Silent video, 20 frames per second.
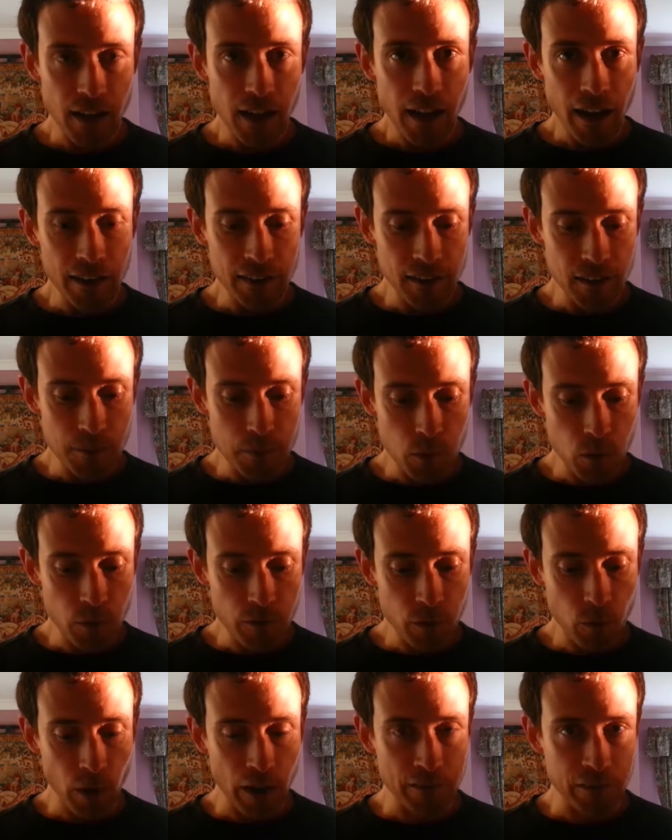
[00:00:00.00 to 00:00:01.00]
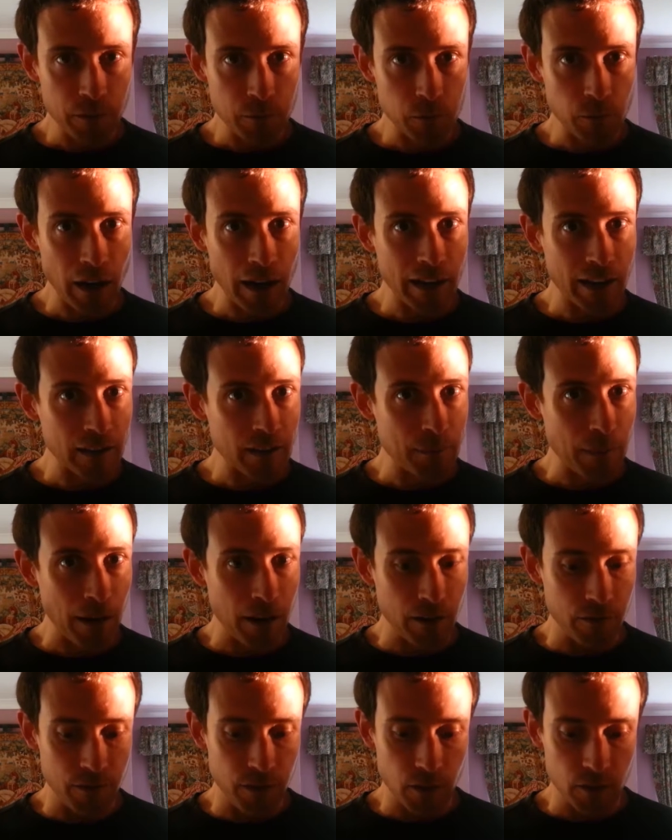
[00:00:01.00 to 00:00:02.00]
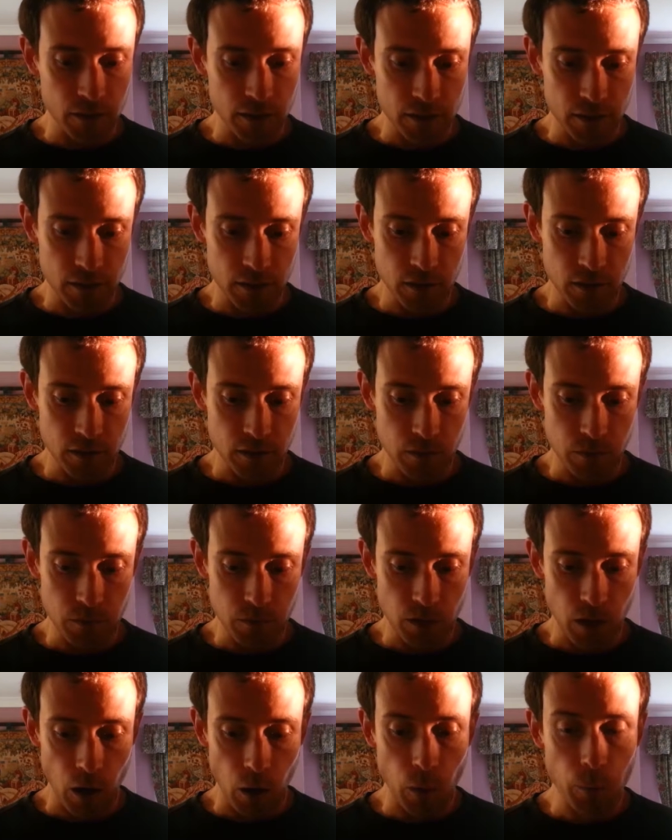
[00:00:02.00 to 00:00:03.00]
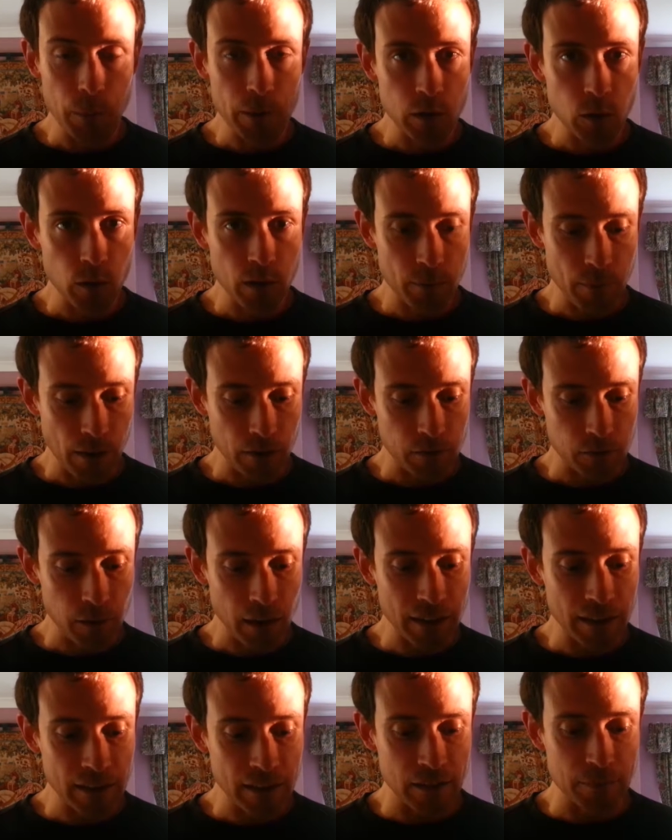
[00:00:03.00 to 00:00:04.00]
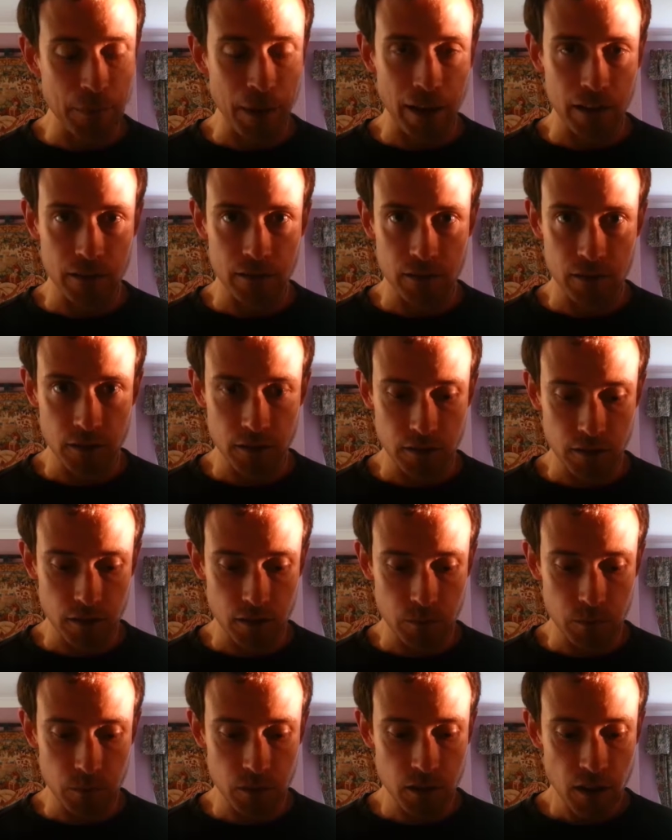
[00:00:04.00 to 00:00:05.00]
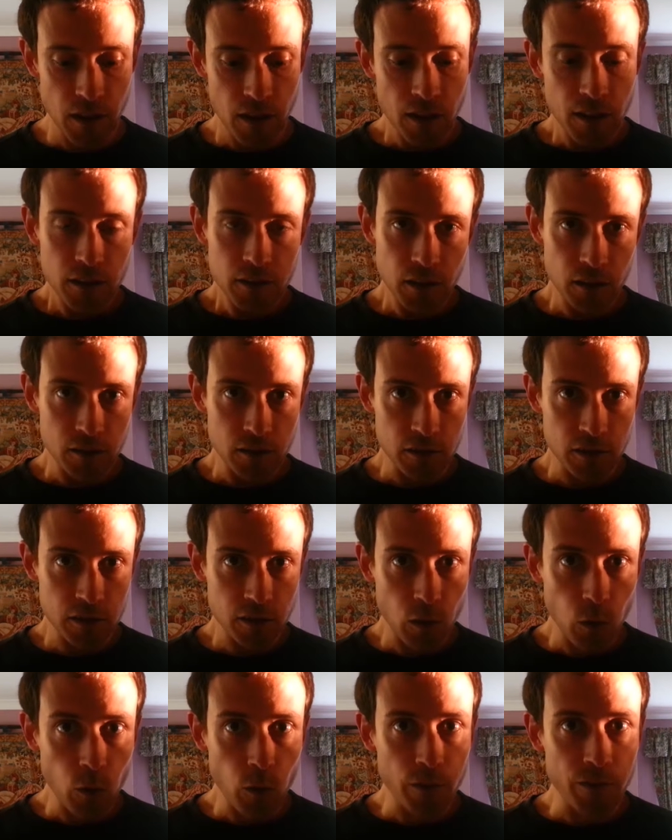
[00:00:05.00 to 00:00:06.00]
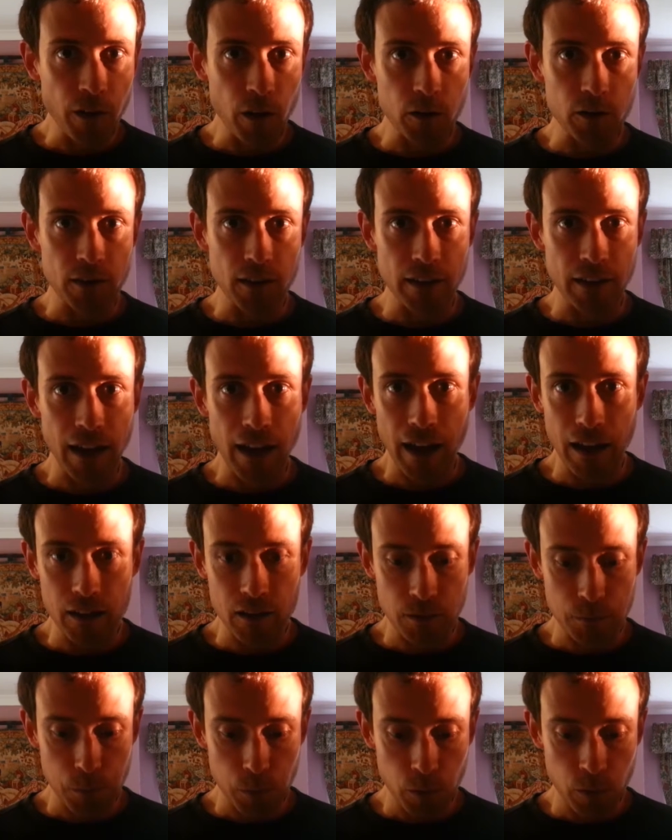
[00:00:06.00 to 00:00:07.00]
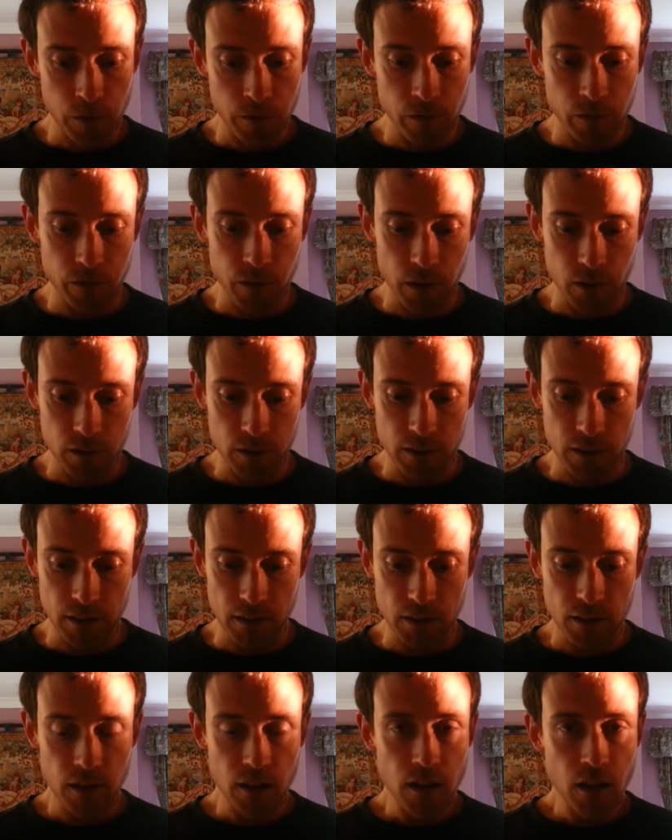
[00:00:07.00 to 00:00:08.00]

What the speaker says: And in a move away from ranked ballot voting systems, I will be talking about rated ballot systems, such as score voting and approval voting.